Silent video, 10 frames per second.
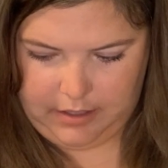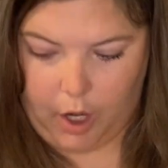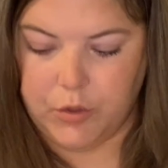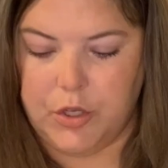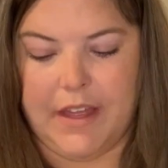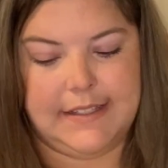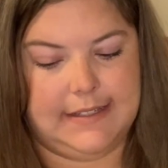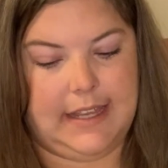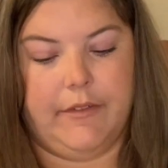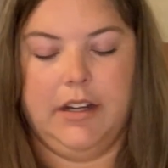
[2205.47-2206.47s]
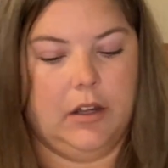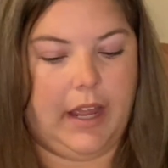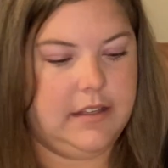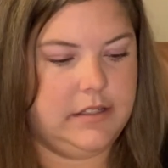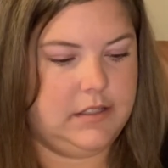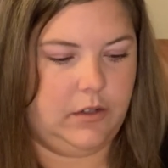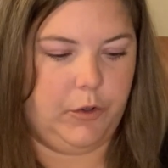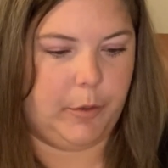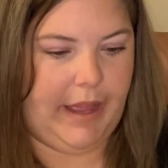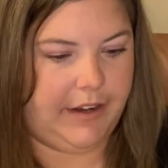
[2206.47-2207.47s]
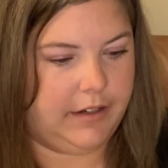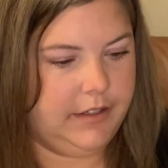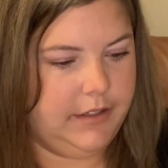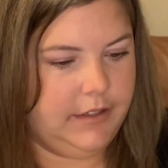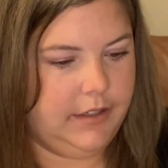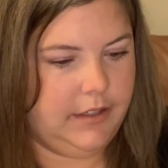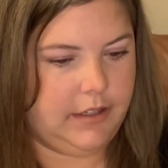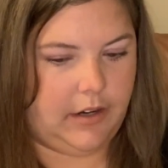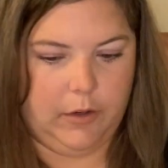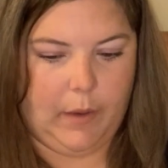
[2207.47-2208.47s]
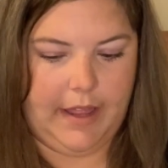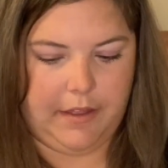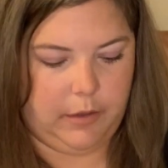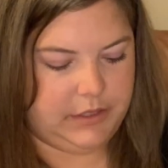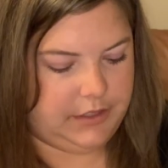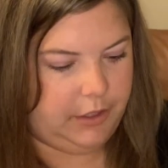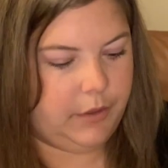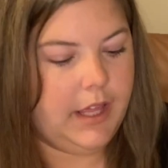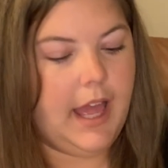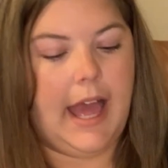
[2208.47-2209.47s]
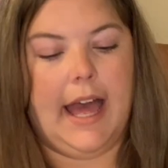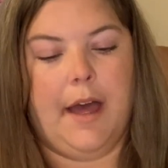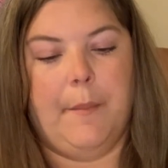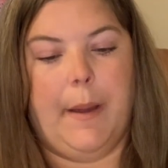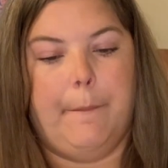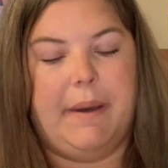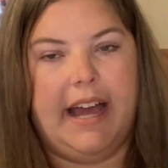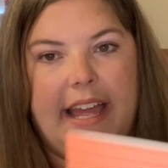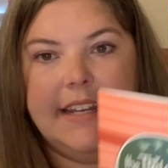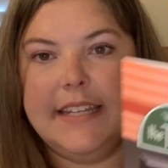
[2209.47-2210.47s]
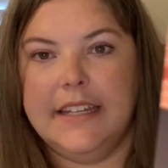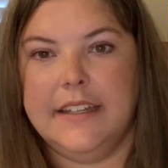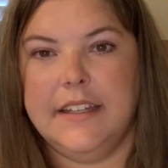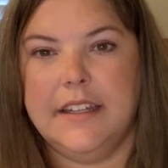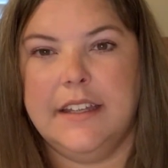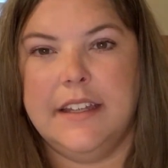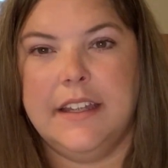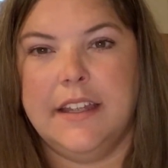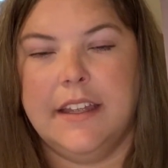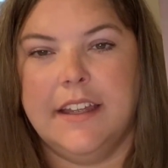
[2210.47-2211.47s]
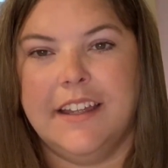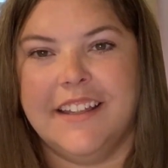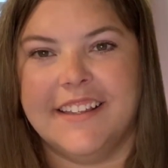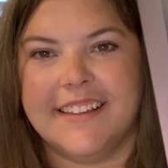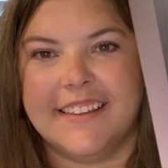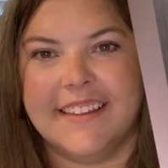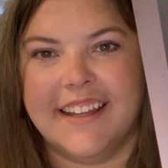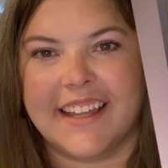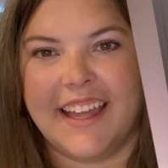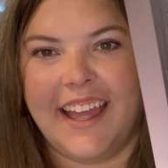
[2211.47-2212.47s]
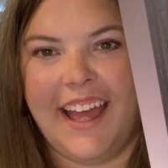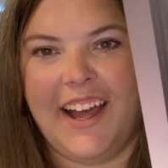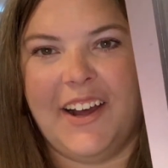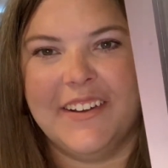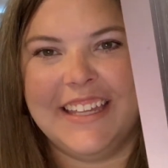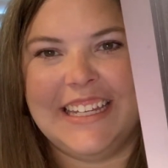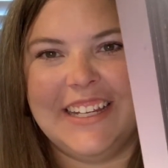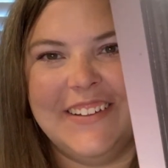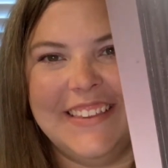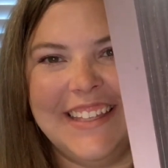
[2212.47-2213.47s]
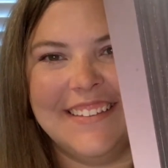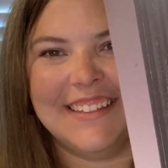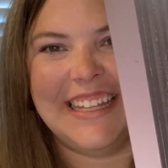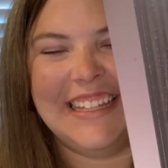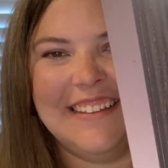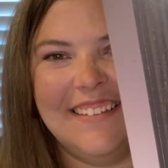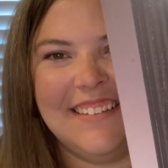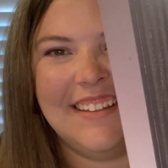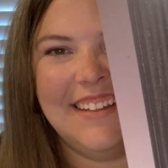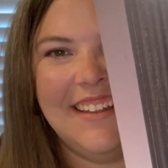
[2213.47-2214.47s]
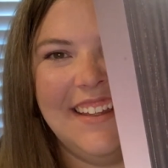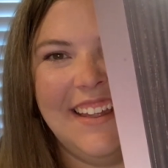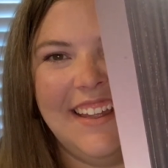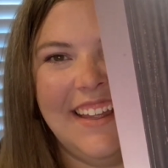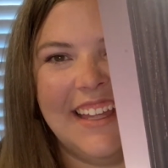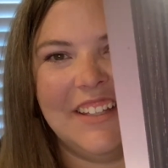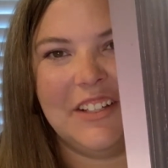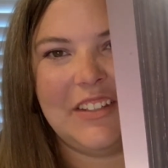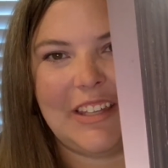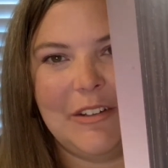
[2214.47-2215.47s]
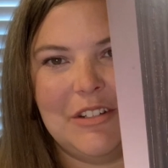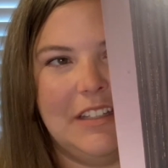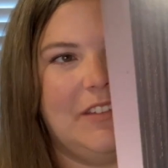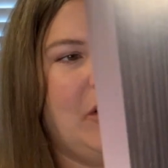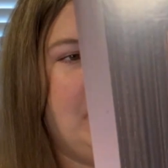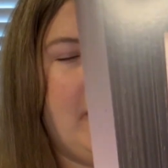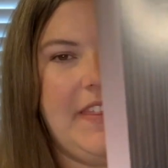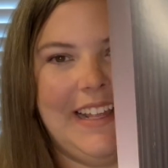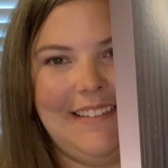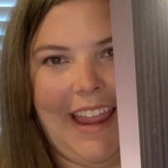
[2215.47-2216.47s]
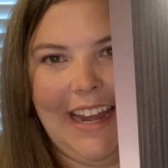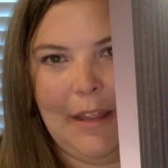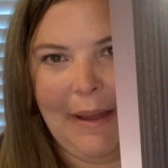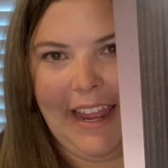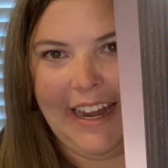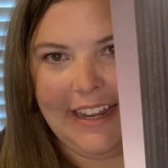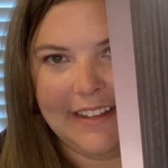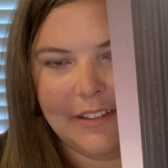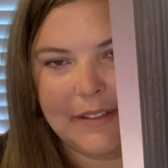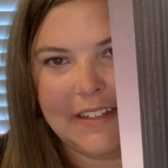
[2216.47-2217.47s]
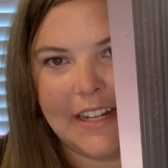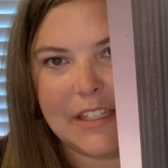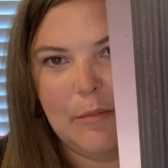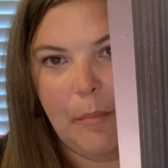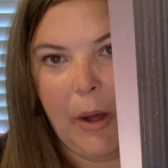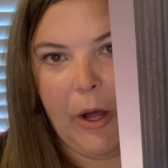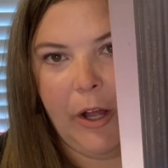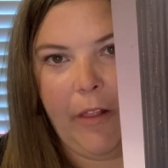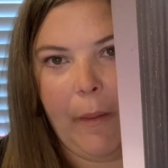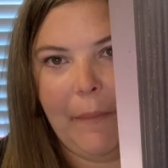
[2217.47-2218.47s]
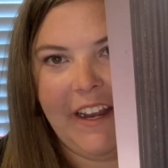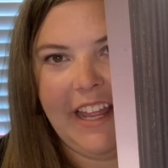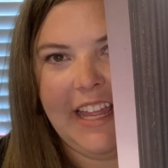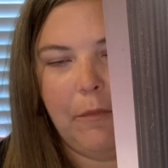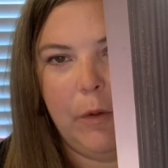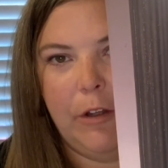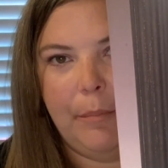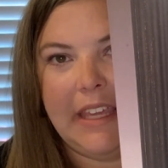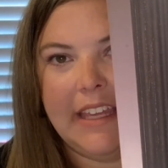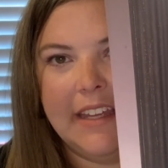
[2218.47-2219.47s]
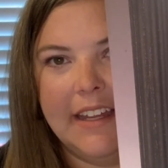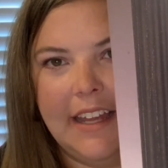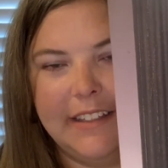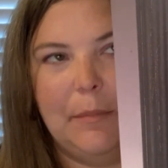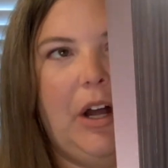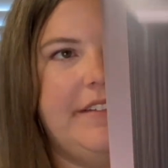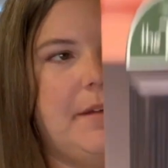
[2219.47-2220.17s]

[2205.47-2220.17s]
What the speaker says: Oh, 2007. Okay, so this is an older pattern. I don't know why I thought it was new. But look how cute this is. It looks huge in this photo. I think it's 80 by 80. So it's not small, but it will be a small.